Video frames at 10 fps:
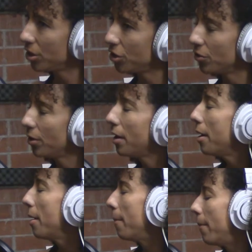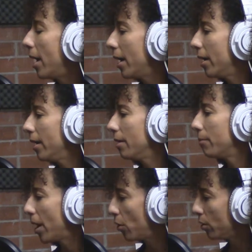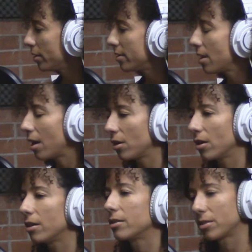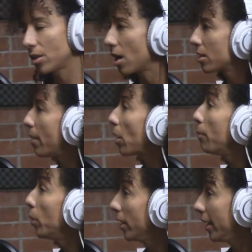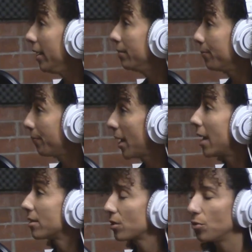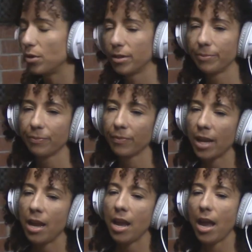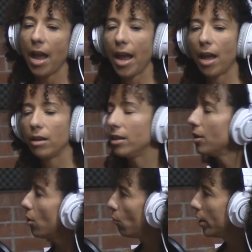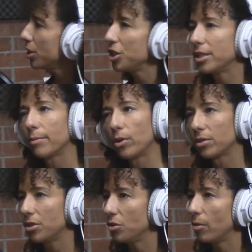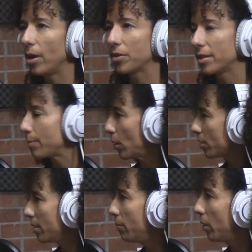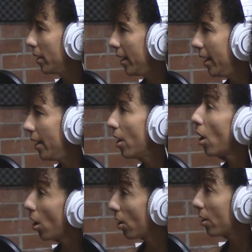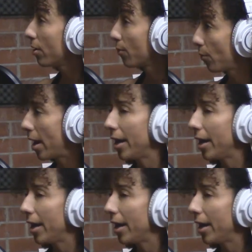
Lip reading: issue. My oldest daughter talked about a bully at school. And, what is she supposed to do about this person bullying her, right?